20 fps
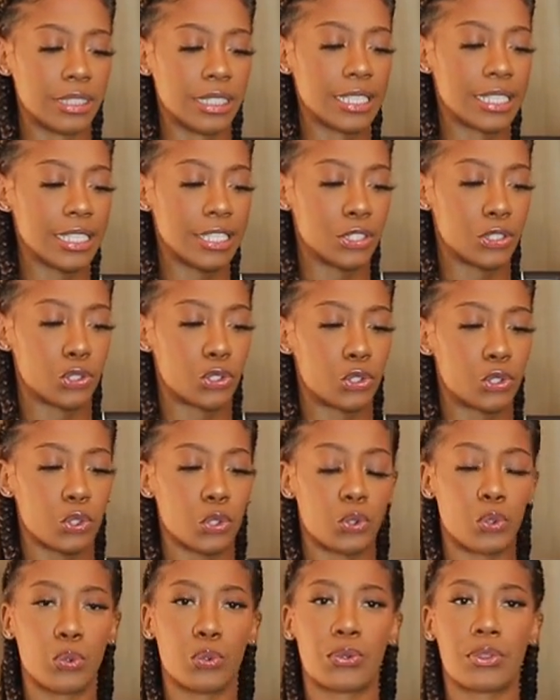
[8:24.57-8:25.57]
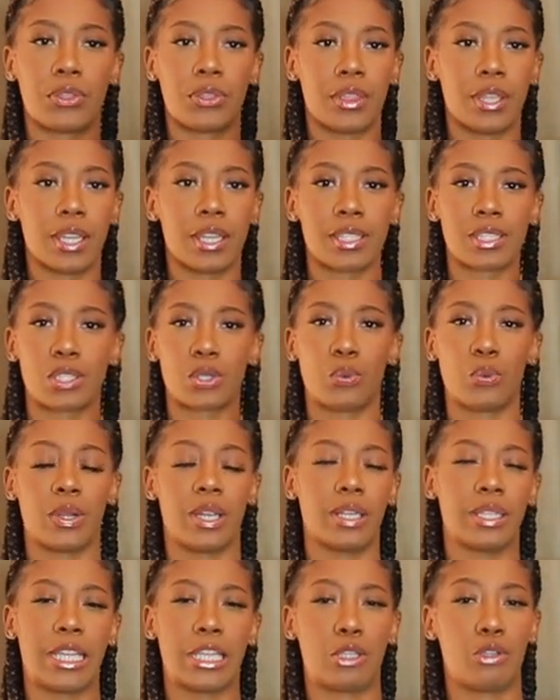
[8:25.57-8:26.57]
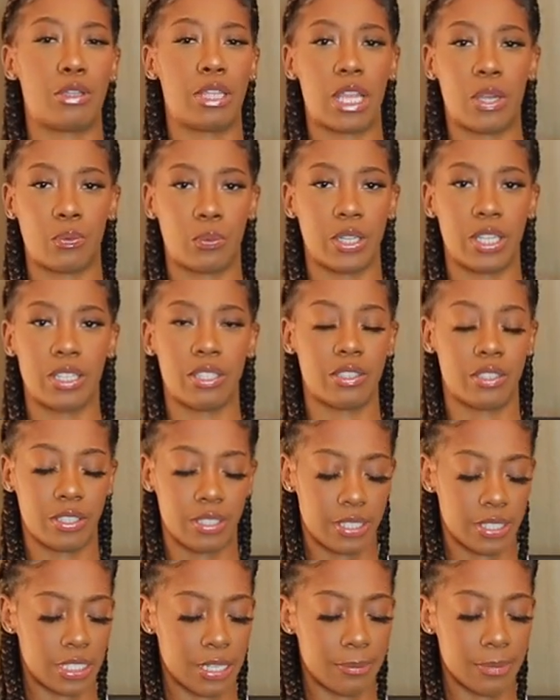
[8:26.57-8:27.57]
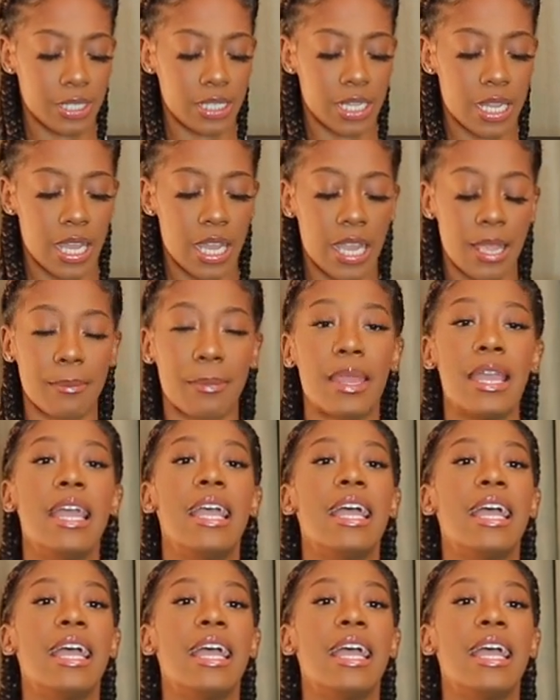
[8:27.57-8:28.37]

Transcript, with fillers: think it's too thick to wear like you can't wear it during the summertime.